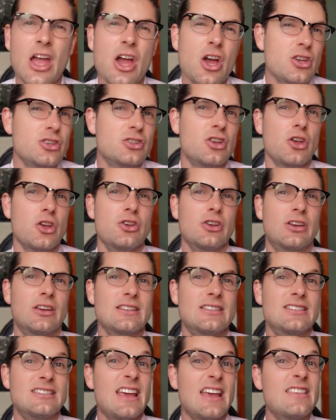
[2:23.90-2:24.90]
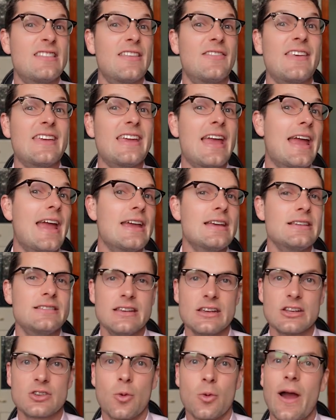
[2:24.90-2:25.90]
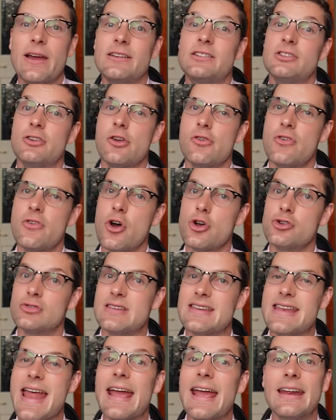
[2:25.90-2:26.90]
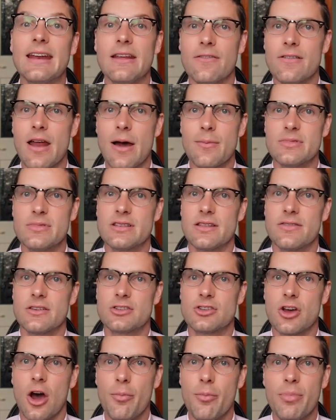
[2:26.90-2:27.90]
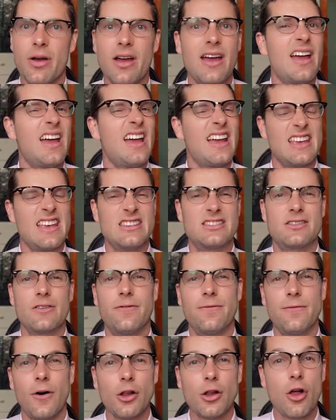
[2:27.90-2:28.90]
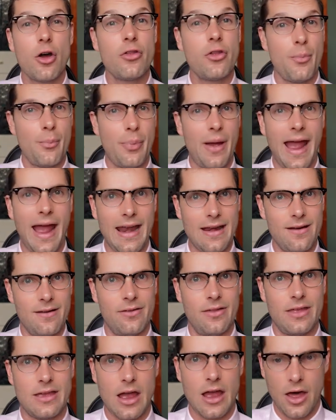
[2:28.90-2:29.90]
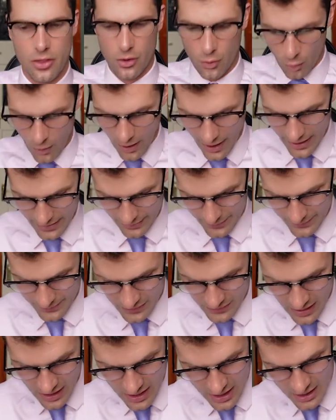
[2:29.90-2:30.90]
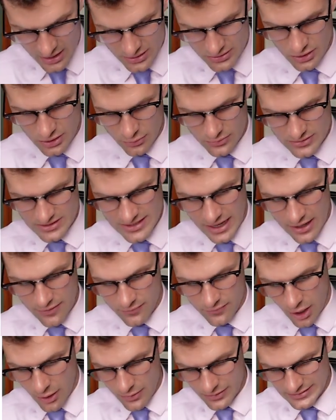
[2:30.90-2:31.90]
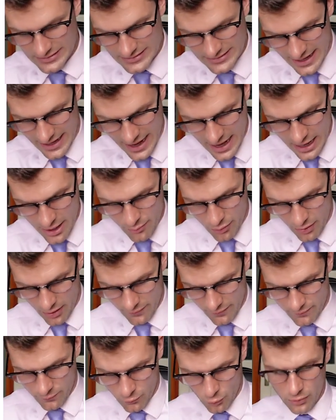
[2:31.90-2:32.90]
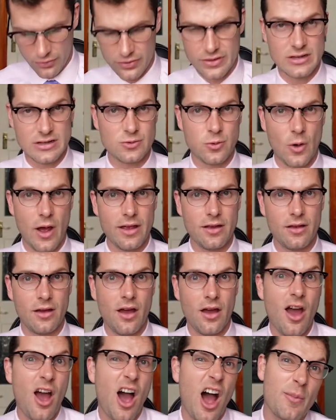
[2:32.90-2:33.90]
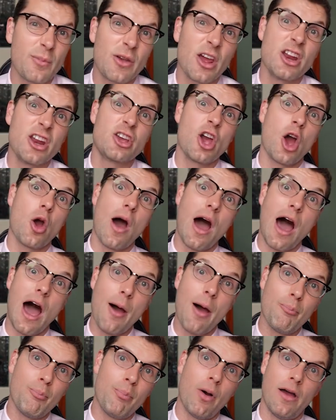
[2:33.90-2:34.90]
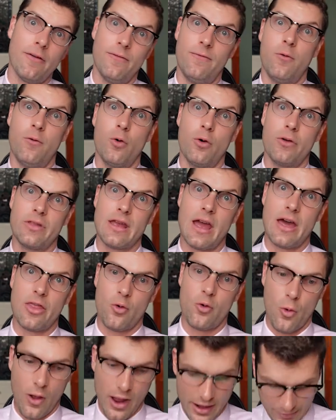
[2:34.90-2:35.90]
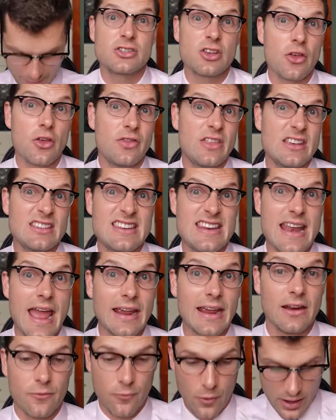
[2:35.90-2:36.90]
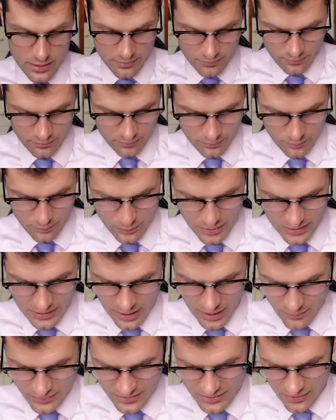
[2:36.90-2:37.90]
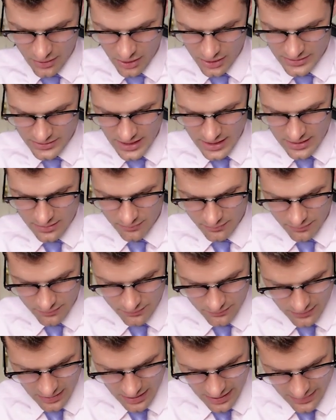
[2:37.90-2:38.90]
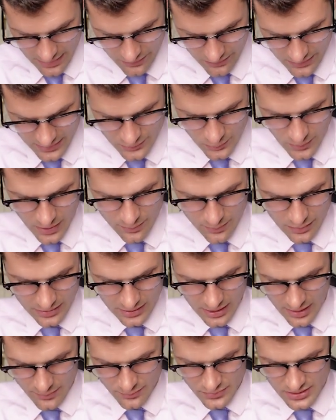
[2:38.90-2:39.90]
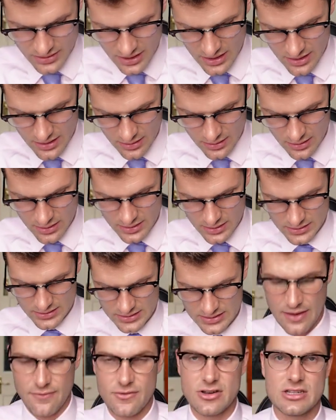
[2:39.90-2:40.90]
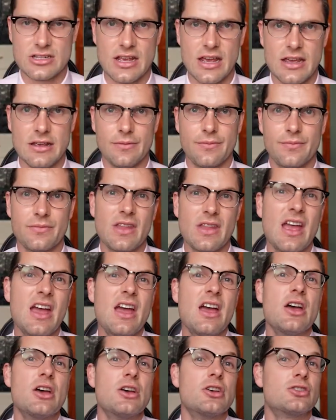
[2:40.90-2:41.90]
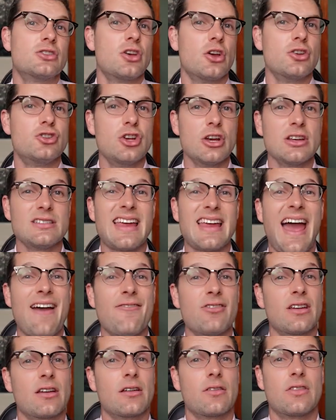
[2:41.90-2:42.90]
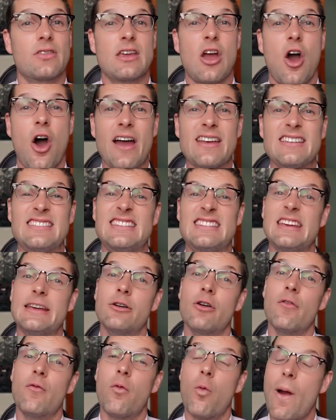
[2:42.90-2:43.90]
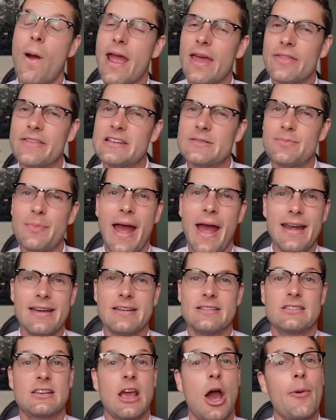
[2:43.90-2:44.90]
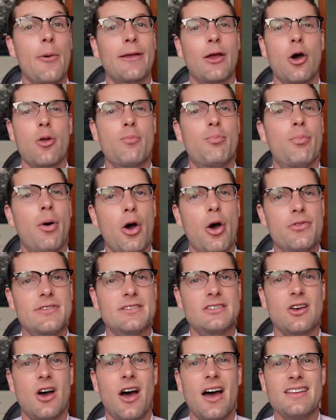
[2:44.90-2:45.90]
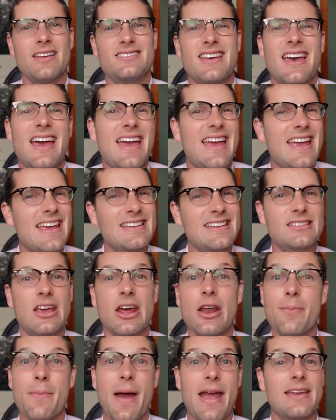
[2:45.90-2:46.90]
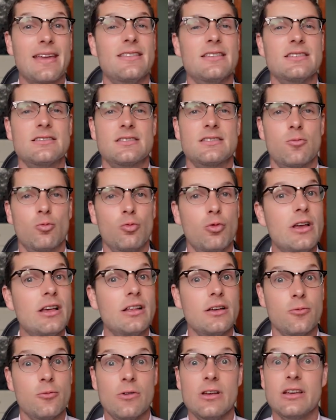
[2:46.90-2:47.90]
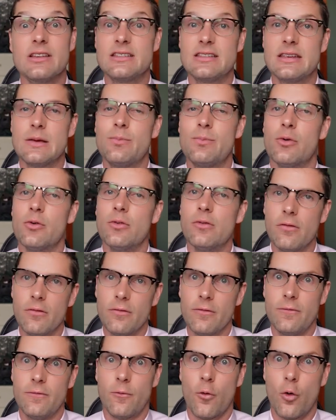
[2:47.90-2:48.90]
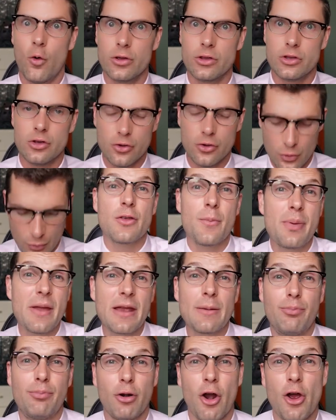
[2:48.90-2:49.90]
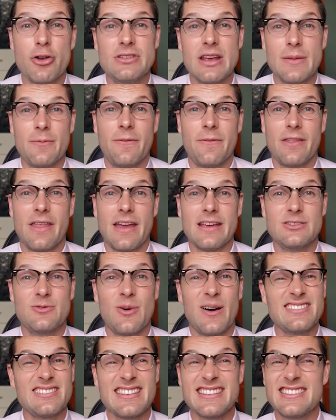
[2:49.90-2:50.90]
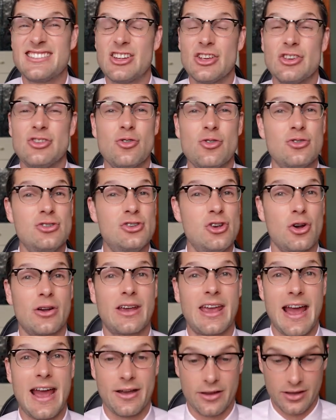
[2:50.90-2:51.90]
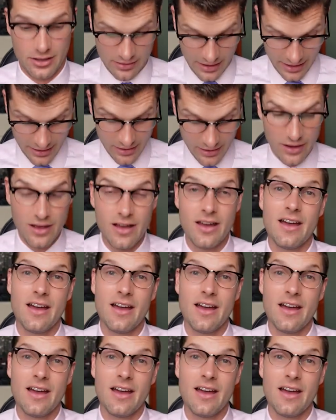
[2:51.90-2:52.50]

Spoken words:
So you can see that the easiest way to do those negative numbers at the top is to follow the pattern the other way. So instead of going down by 4 this way, I'm going to go up by 4 the other way. So this negative one becomes 13 and this one becomes 17. So just having the idea of where this pattern is going on both sides is going to make this really, really simple for you. The big pro tip for these ones is to use your calculator.